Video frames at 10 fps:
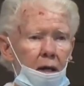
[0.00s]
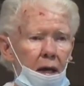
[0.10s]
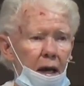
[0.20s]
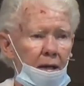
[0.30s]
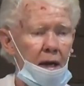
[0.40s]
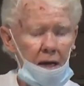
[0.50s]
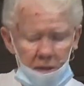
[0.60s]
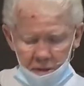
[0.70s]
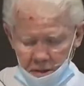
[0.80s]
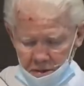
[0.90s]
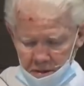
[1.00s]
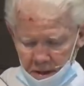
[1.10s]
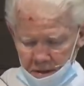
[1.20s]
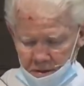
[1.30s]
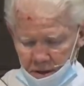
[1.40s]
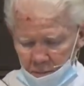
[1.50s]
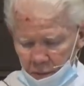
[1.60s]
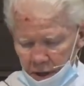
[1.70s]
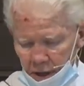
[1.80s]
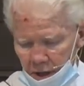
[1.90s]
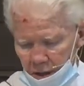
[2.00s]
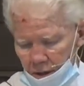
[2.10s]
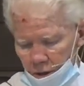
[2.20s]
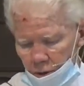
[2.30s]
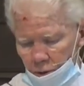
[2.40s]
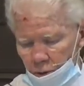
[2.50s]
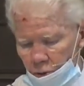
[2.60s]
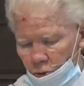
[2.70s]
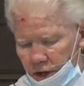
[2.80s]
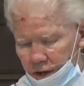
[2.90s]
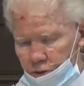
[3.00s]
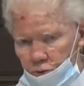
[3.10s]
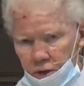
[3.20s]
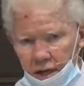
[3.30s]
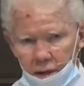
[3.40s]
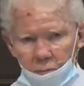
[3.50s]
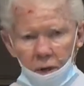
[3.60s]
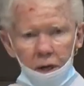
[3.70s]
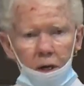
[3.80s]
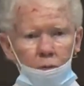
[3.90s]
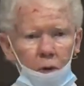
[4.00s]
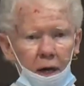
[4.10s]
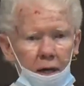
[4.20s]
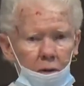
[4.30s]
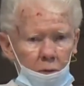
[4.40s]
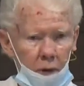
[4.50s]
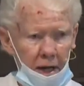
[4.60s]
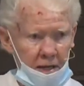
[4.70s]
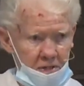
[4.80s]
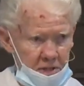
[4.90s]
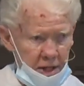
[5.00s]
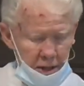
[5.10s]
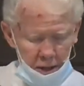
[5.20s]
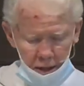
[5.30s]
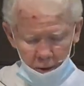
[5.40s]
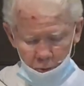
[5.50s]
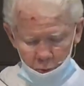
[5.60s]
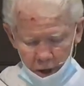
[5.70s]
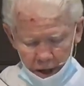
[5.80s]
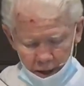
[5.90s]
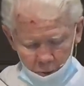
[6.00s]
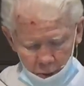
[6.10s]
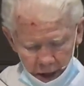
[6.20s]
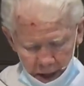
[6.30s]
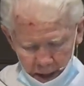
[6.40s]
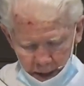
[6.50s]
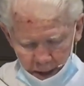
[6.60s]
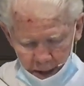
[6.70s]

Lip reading: an artist is somebody who can dream while still wide awake.